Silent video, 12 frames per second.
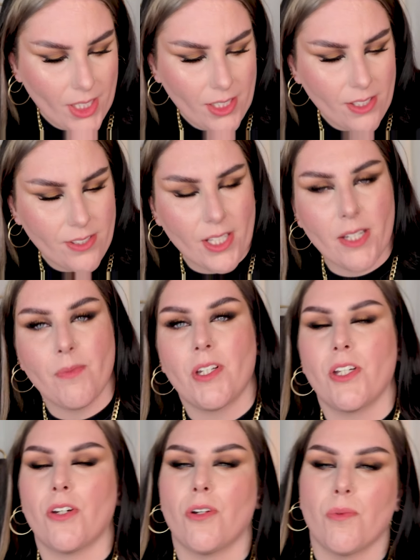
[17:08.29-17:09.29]
because I am going to
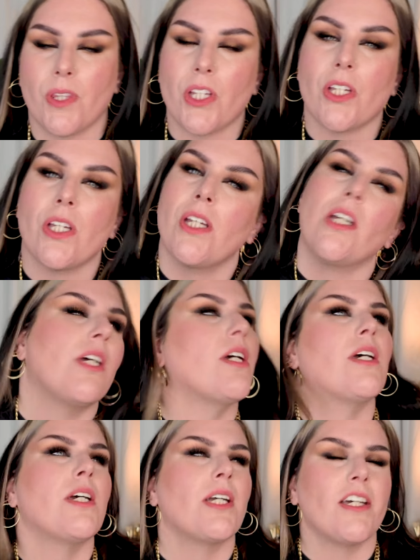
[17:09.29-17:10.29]
go in with a
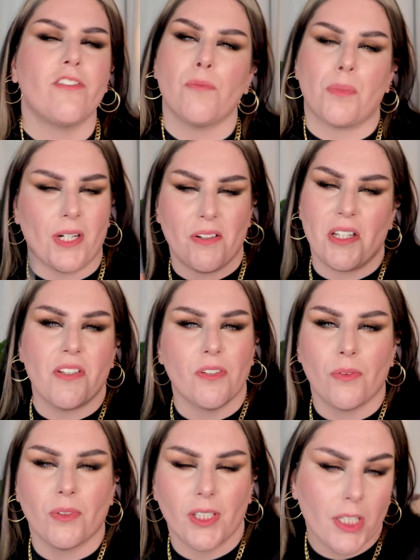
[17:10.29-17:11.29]
kind of a brownie
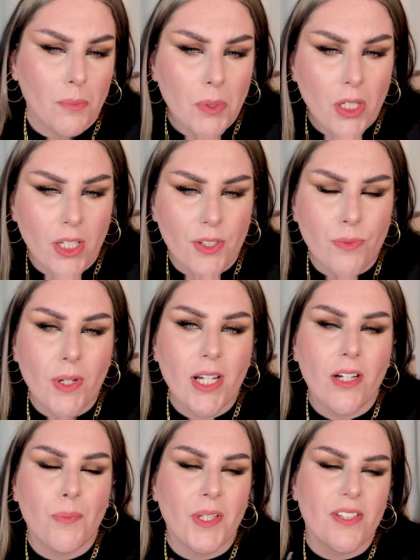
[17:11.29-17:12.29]
tone lip as
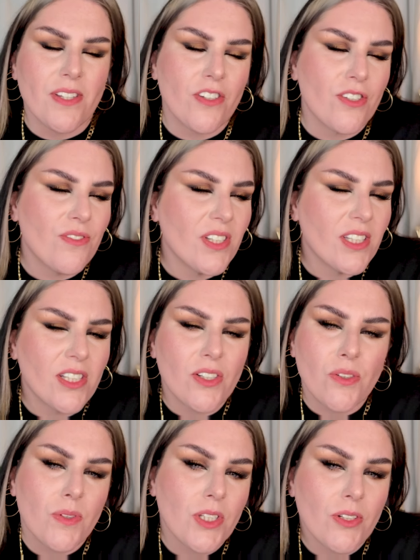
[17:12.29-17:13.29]
well, because I just feel like that
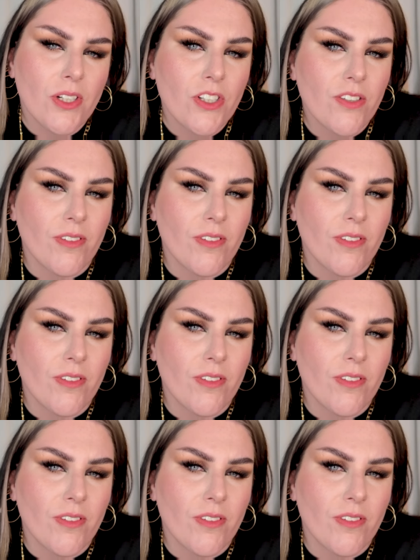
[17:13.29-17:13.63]
goes with the grungy